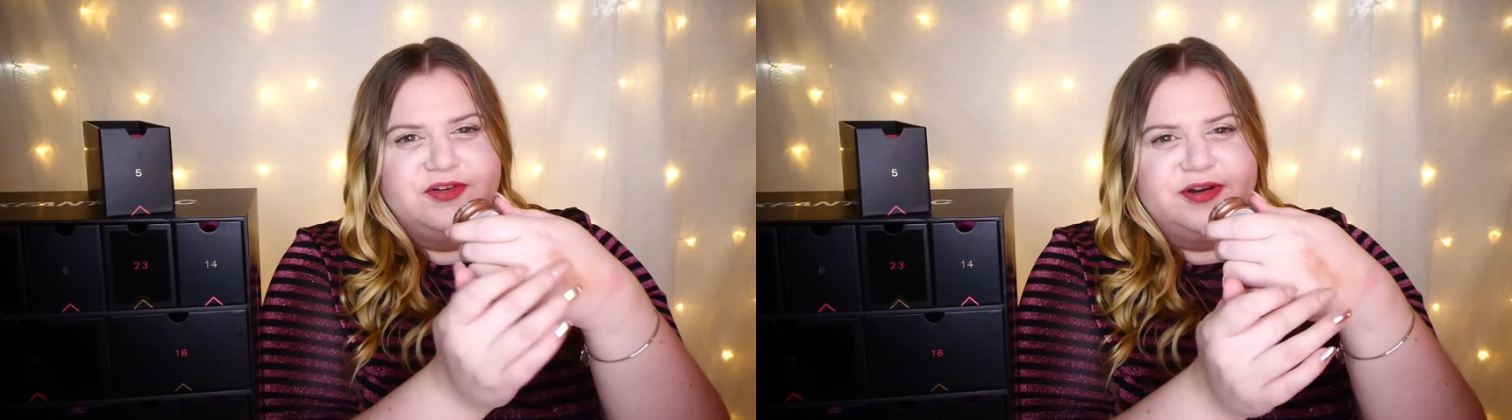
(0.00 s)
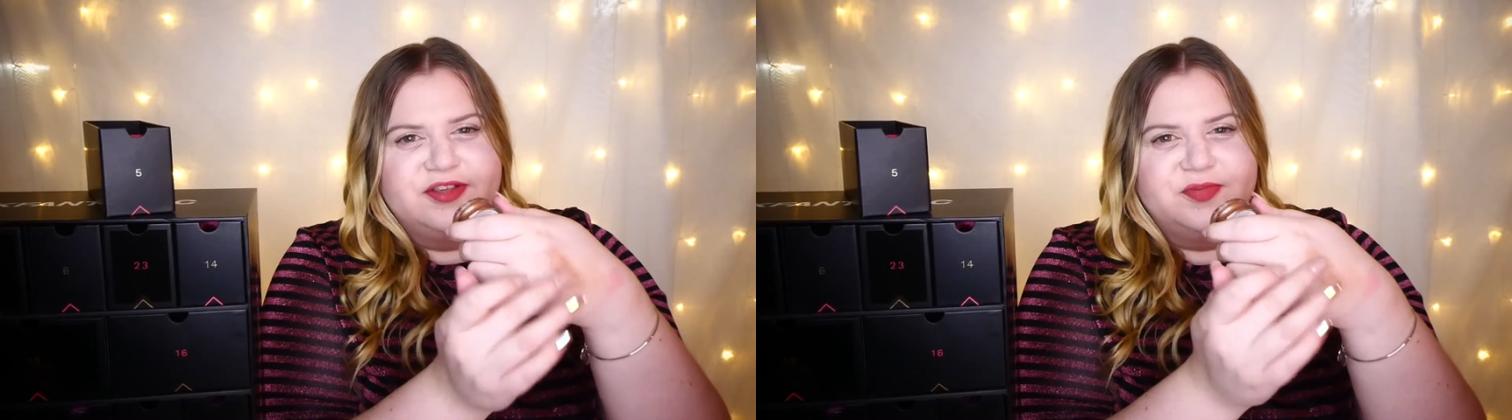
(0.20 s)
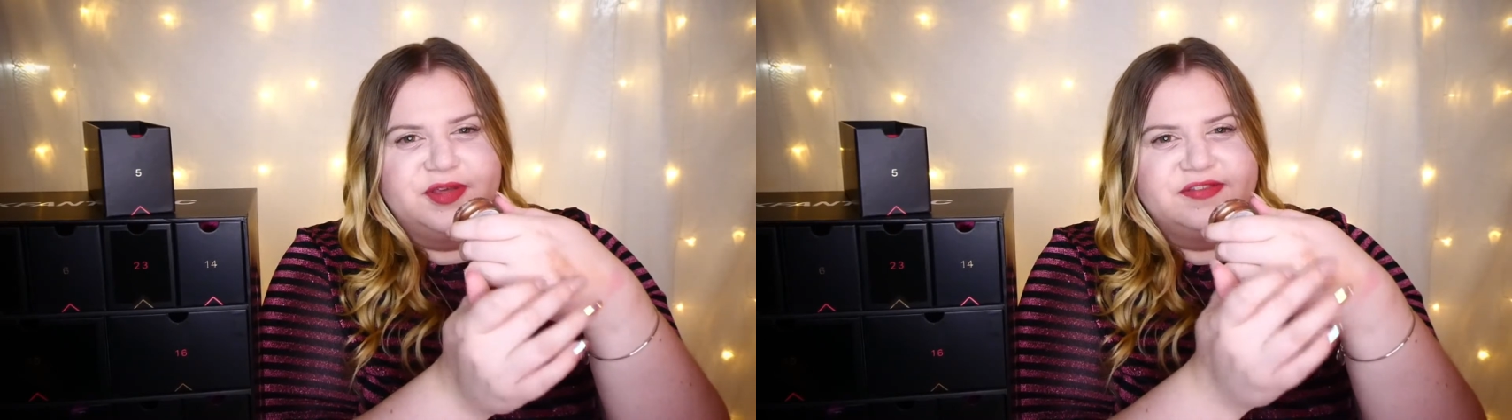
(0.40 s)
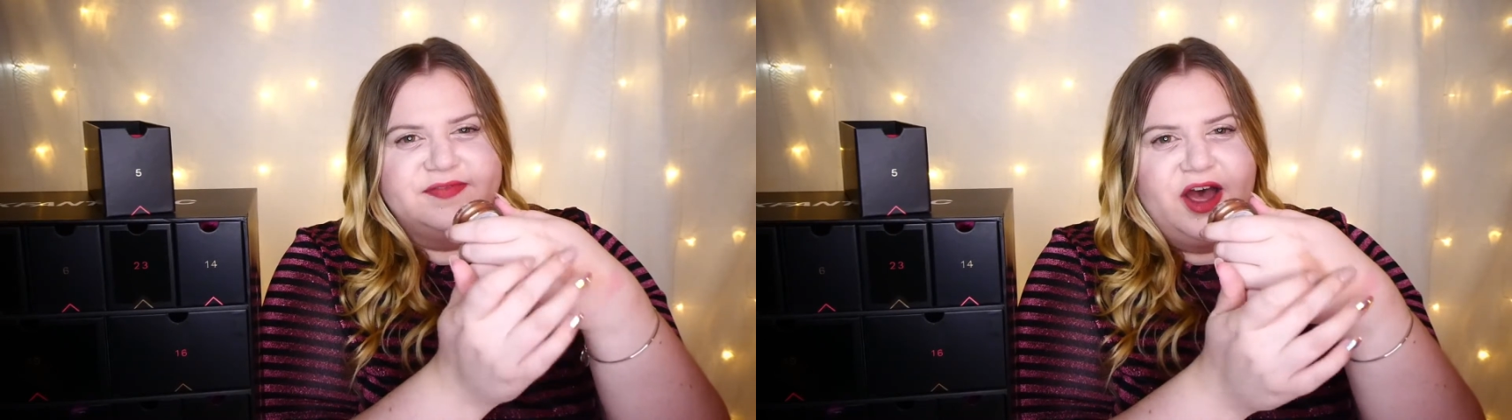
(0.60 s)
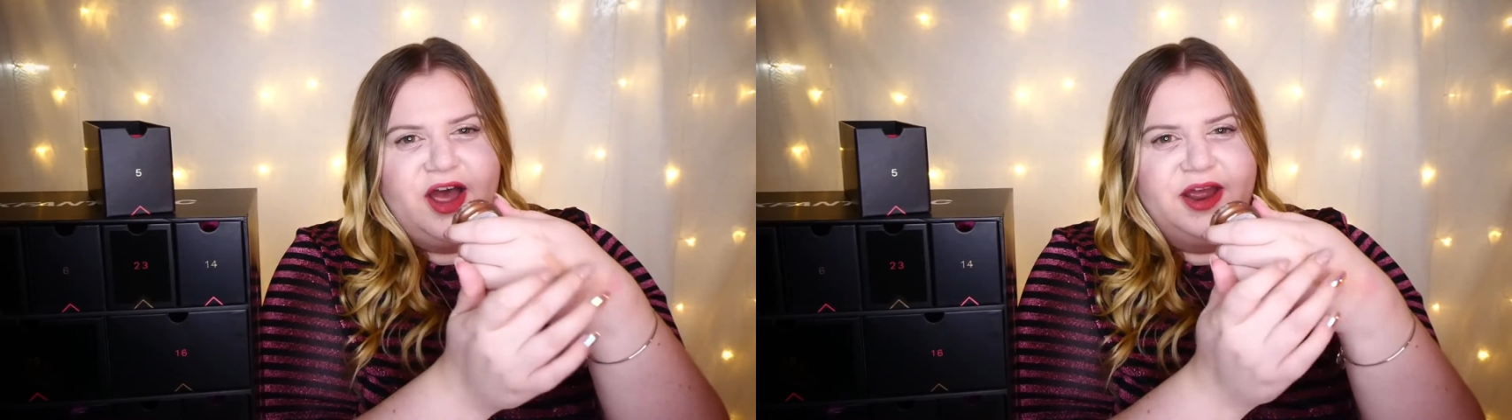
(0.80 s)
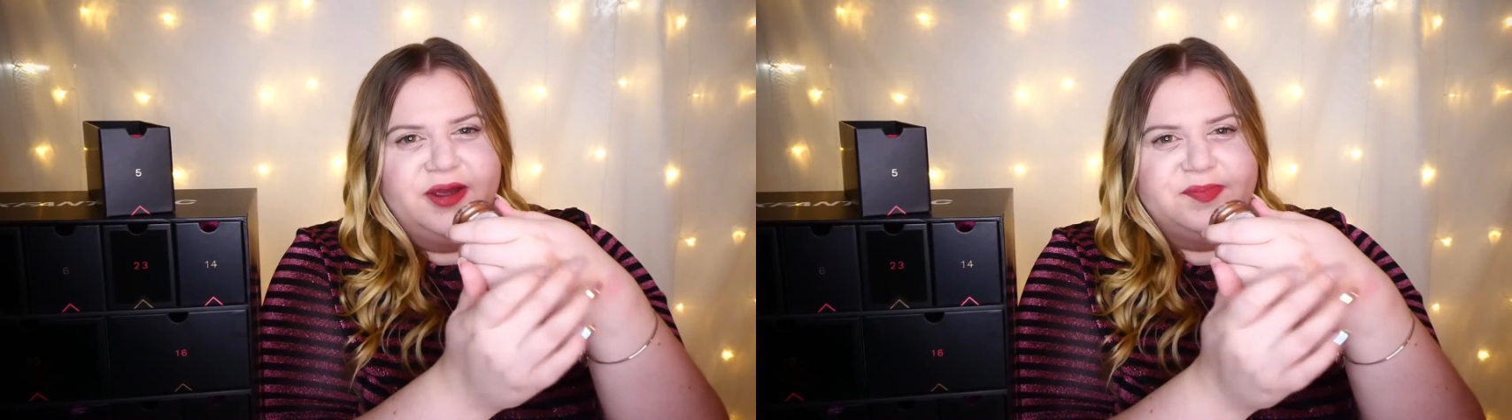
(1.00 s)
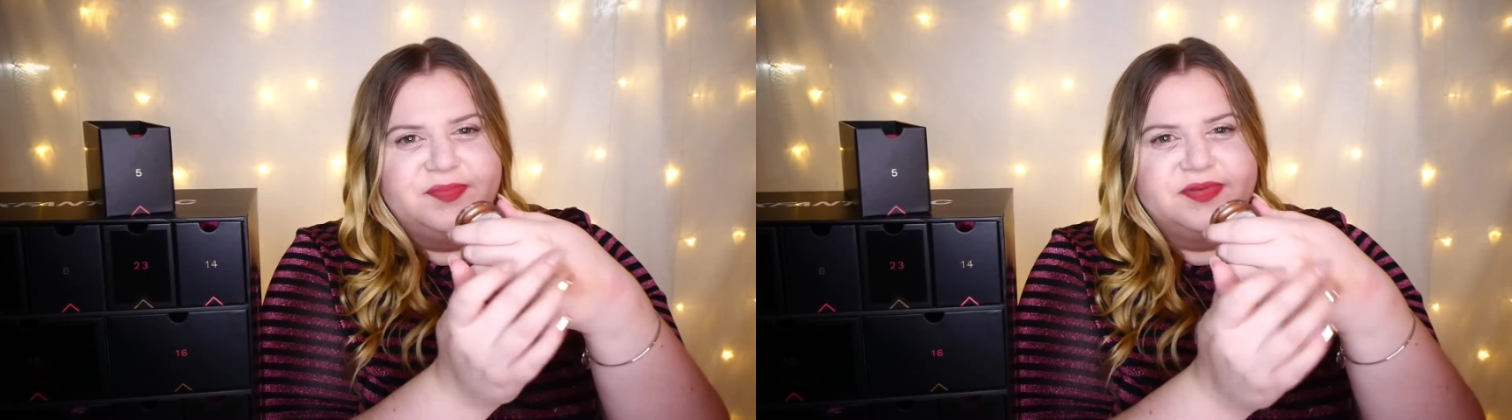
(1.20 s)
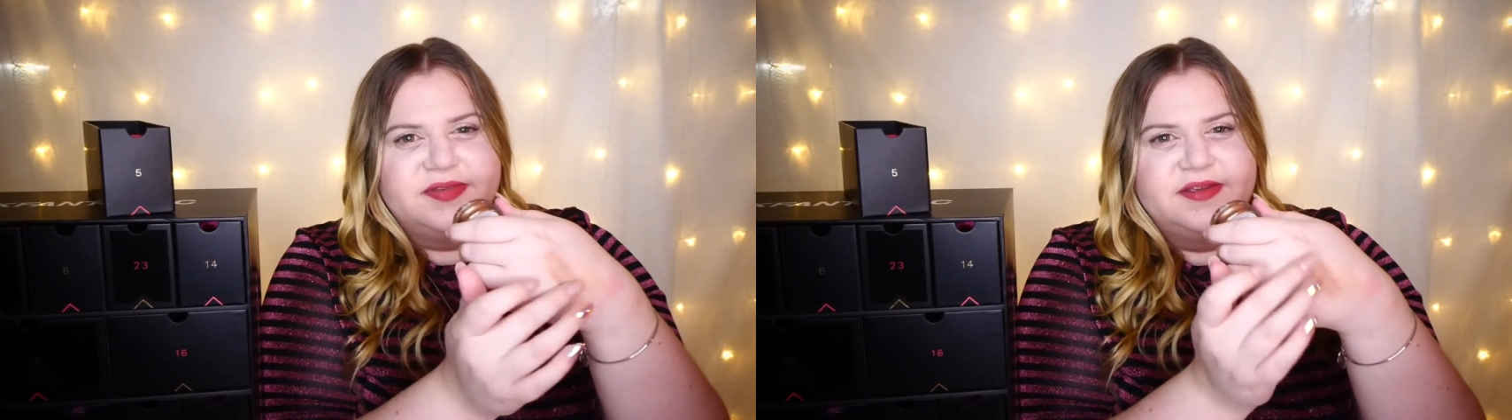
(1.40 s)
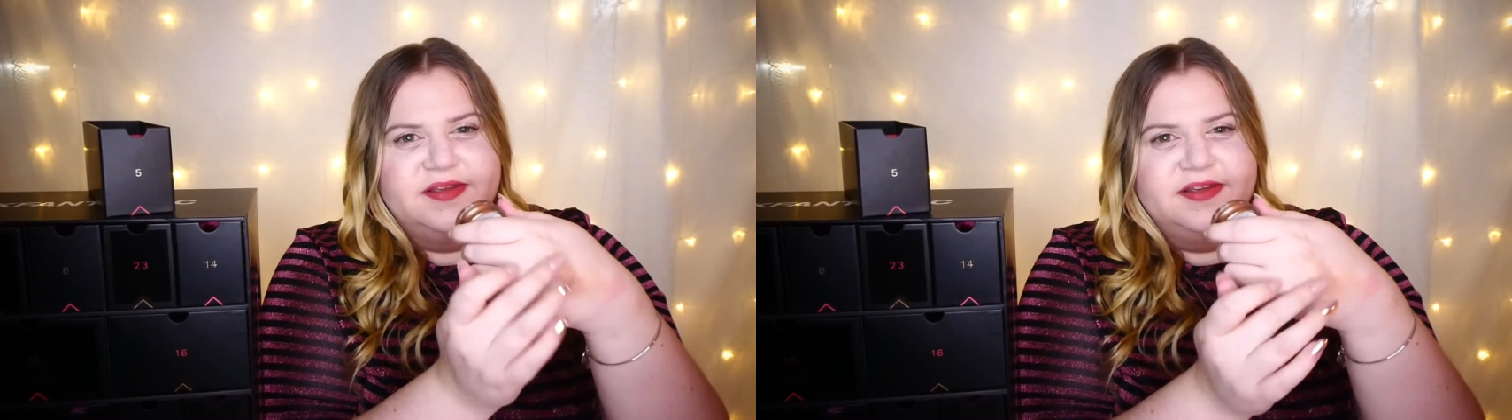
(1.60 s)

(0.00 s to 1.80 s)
Christmas vibes.